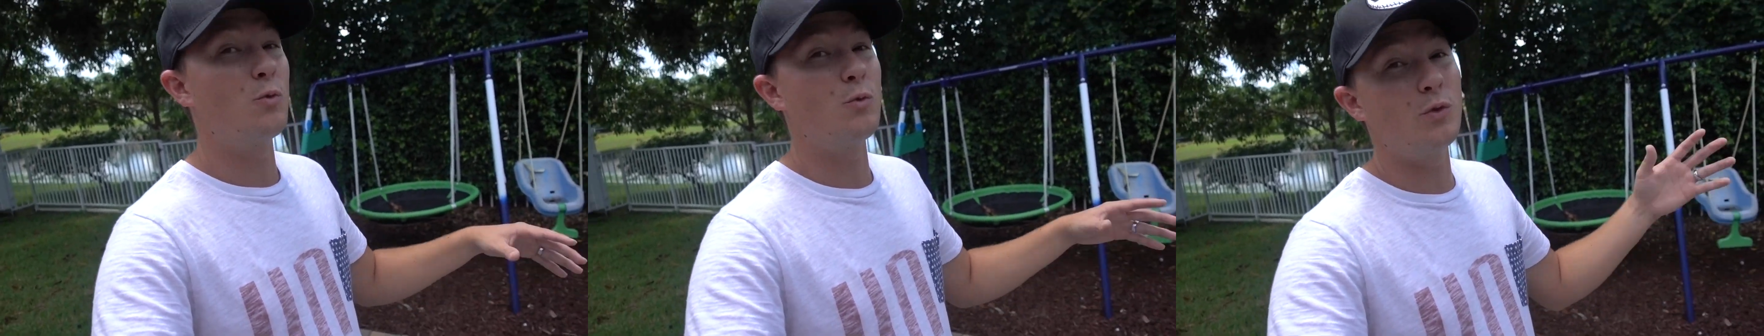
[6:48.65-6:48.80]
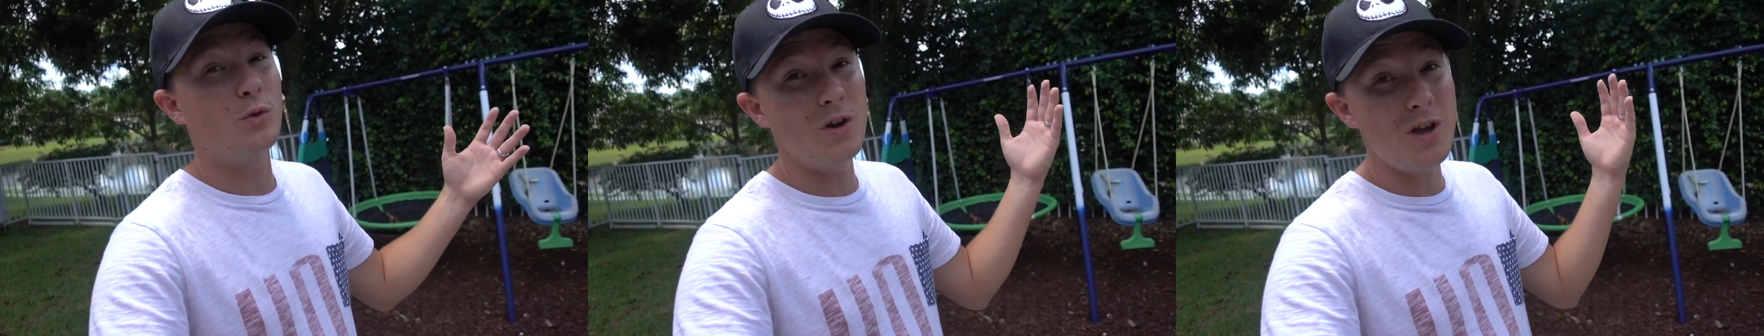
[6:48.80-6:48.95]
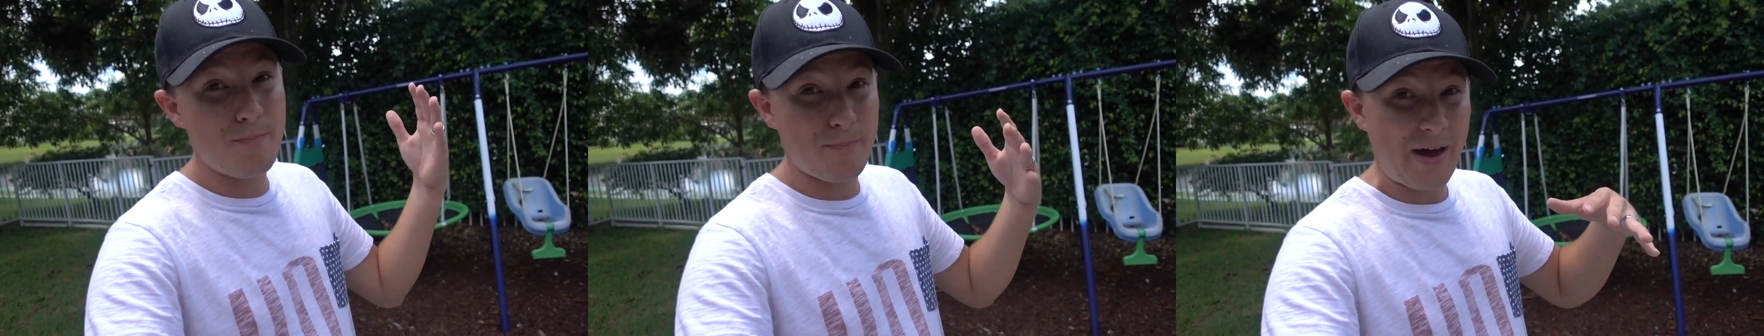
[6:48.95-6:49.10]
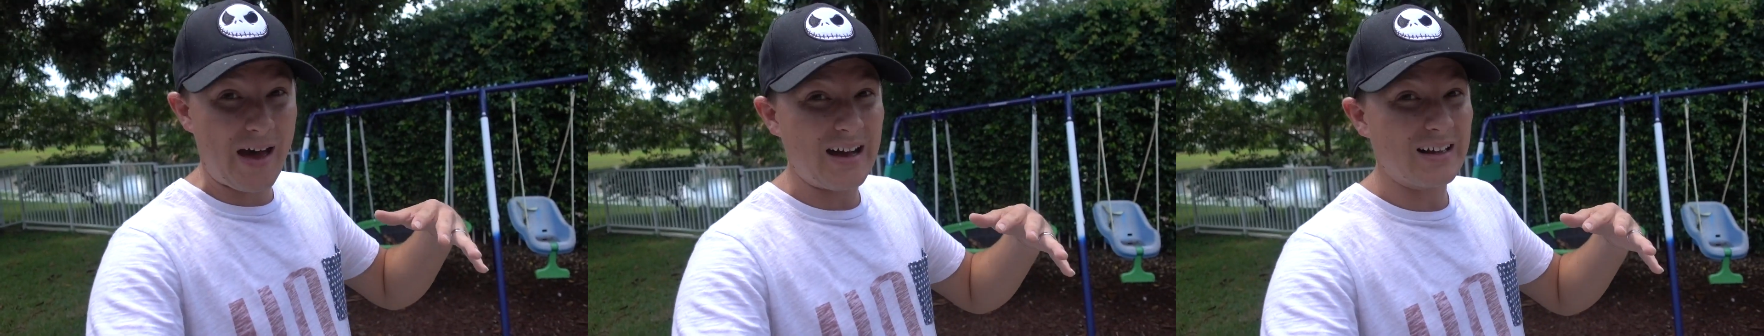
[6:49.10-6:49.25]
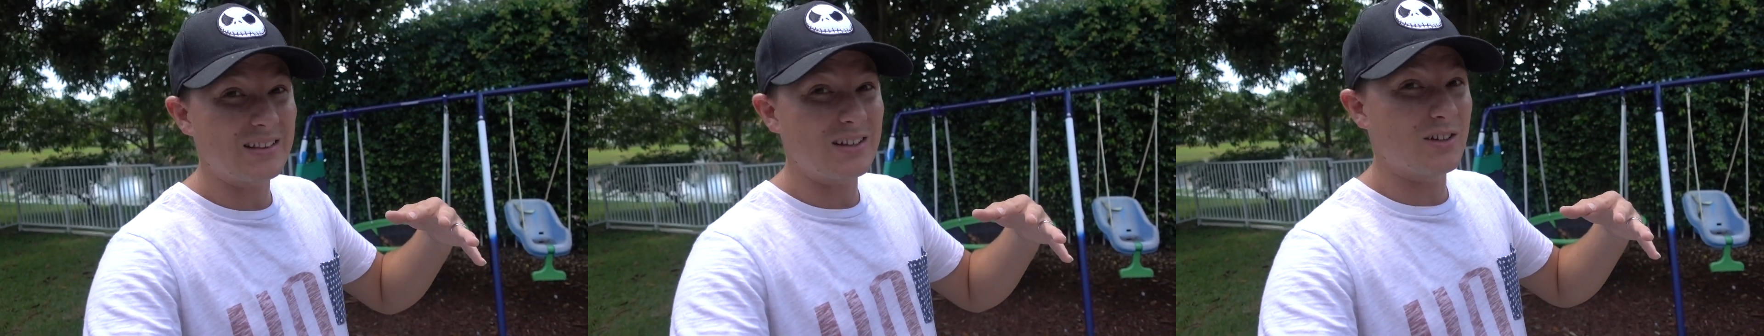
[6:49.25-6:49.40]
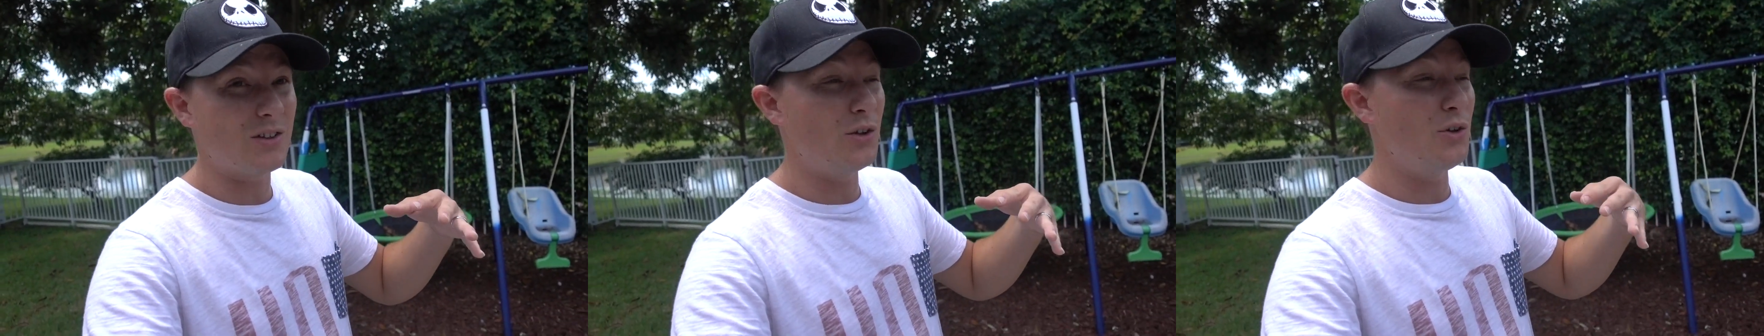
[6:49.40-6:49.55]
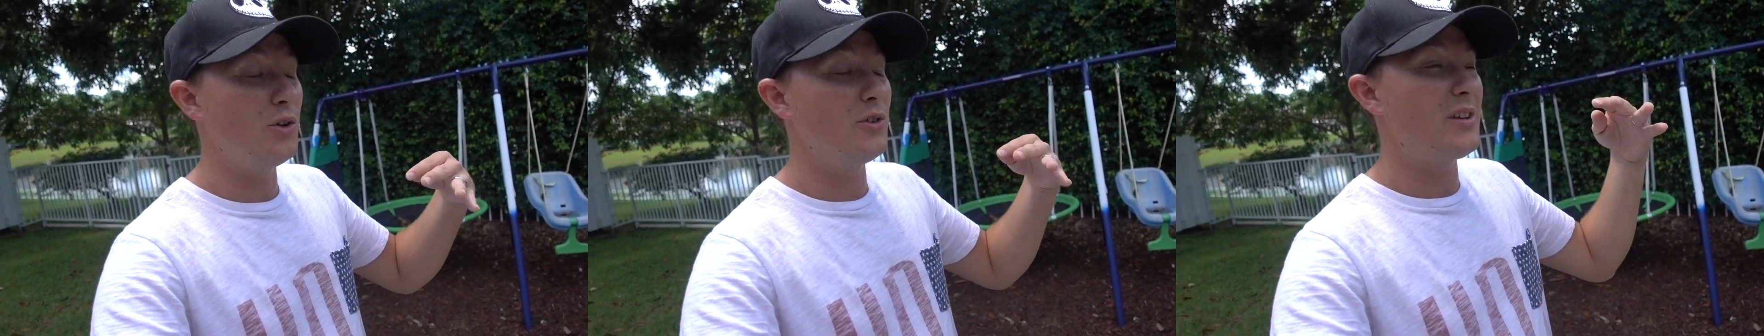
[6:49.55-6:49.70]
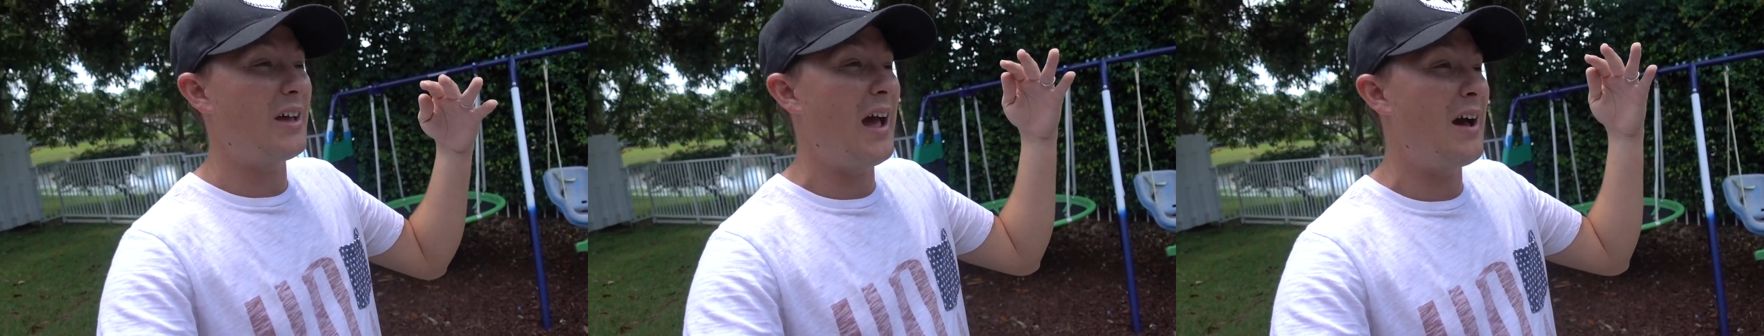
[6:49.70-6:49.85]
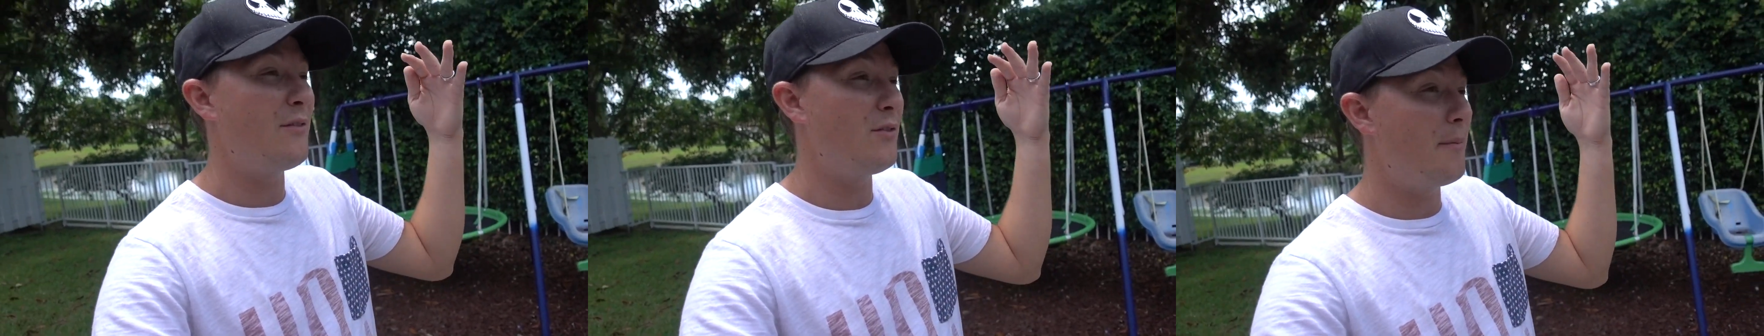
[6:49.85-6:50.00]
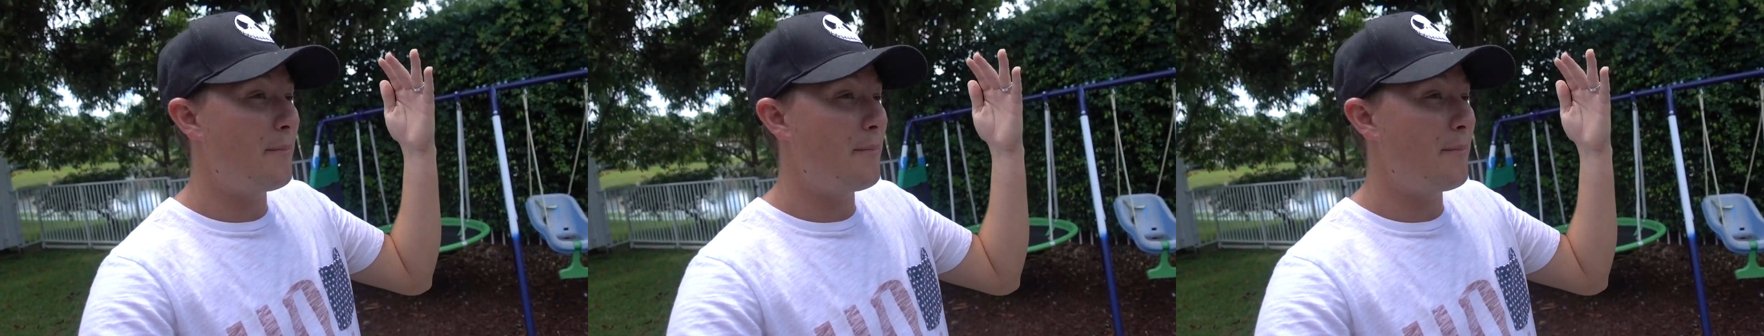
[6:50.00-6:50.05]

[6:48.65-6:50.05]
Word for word: repack the clothes, have